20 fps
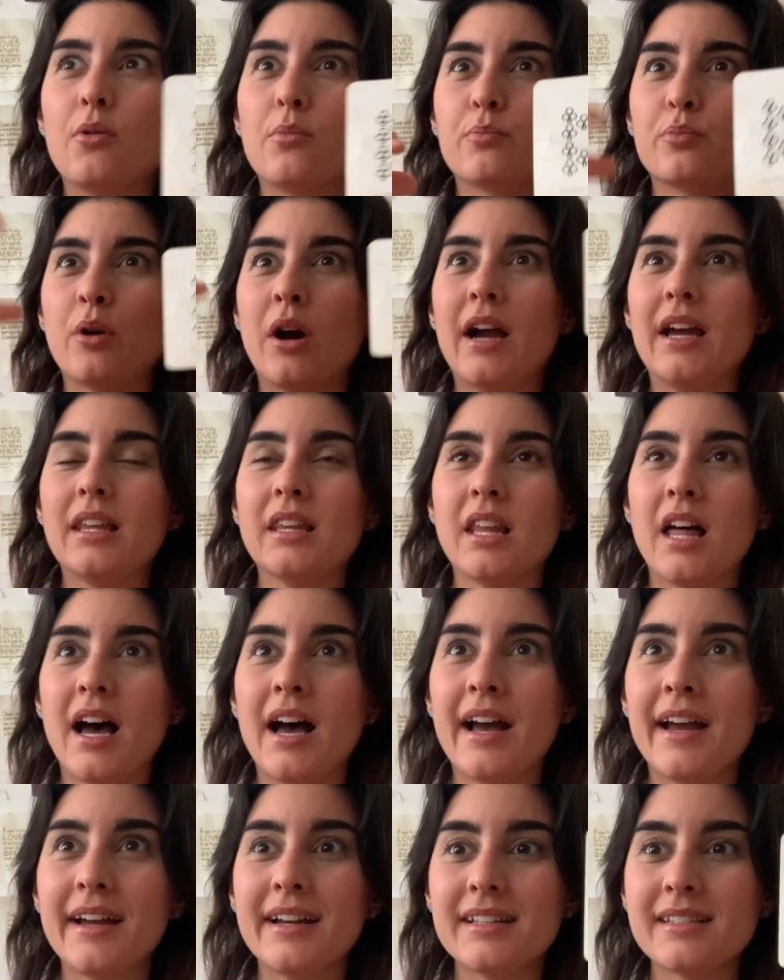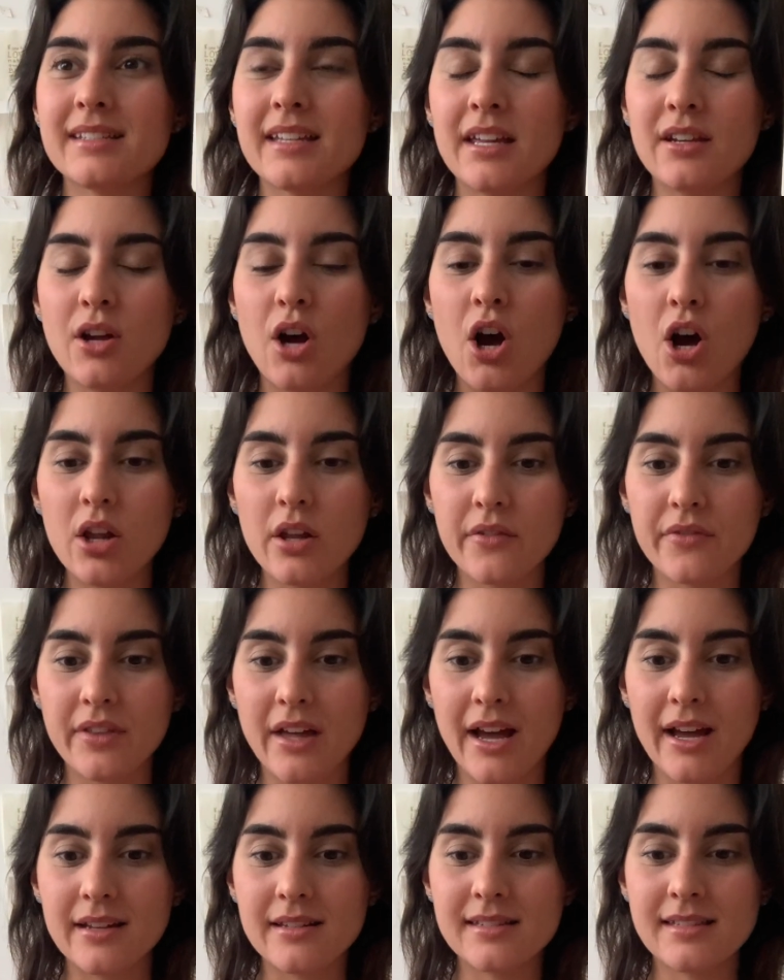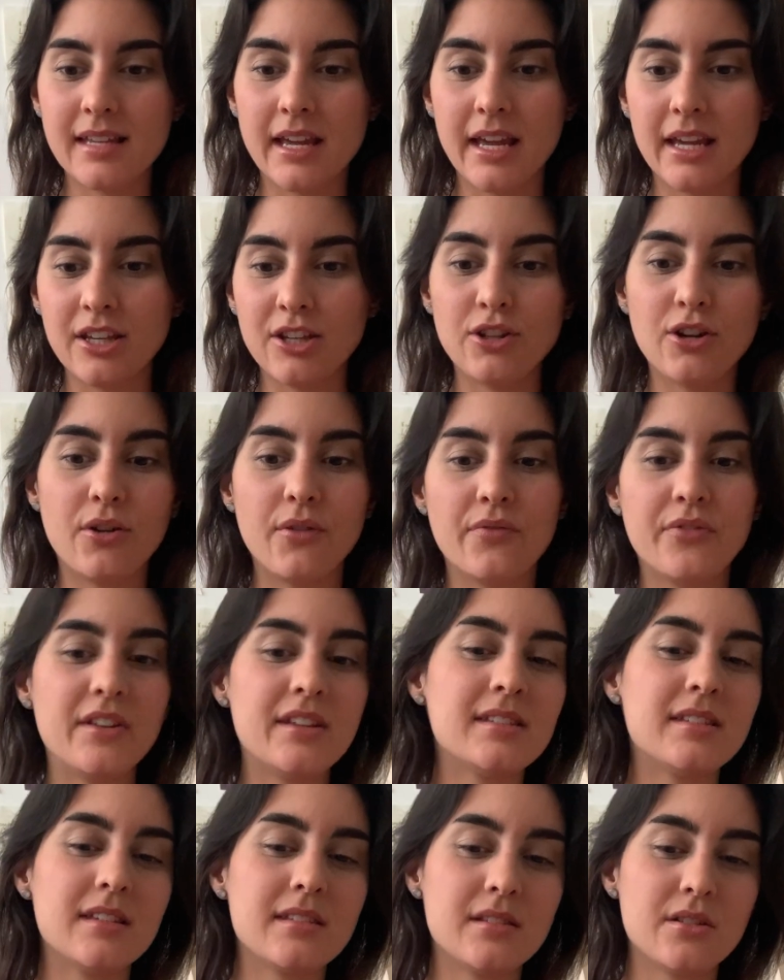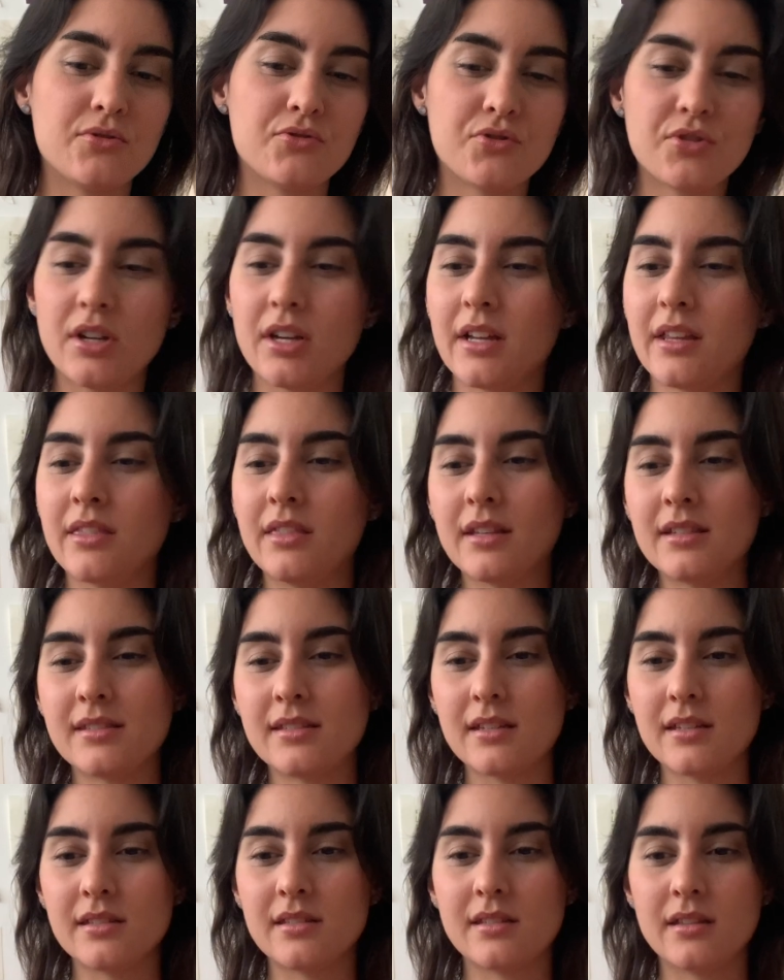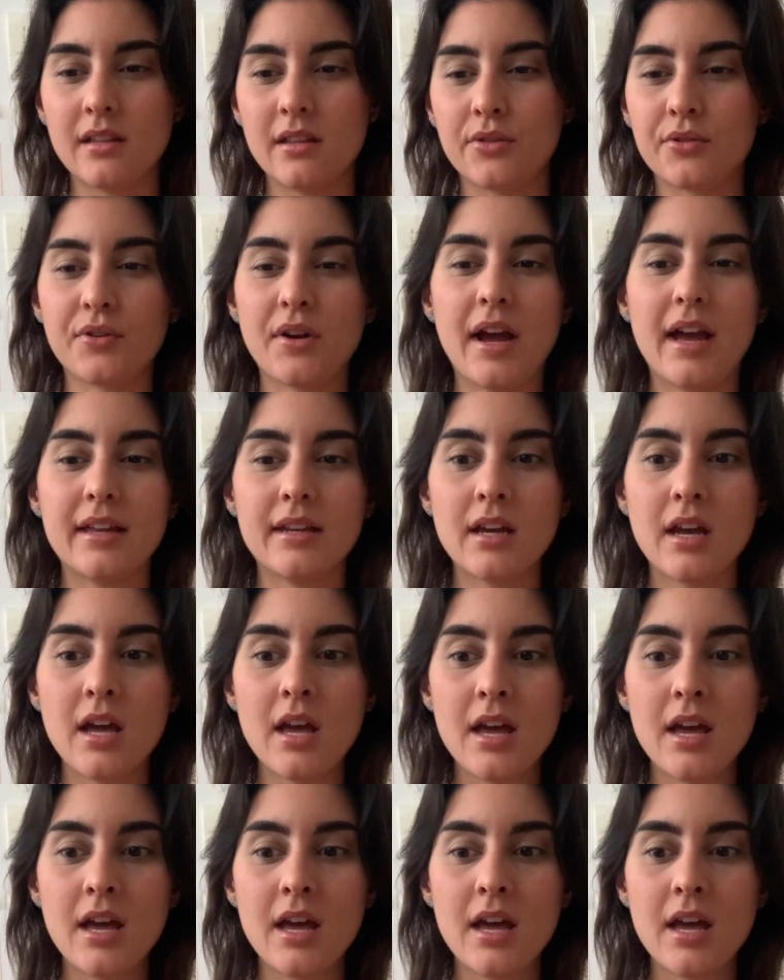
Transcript: bright lights and all of that, saying, this is the trick, this is the threat.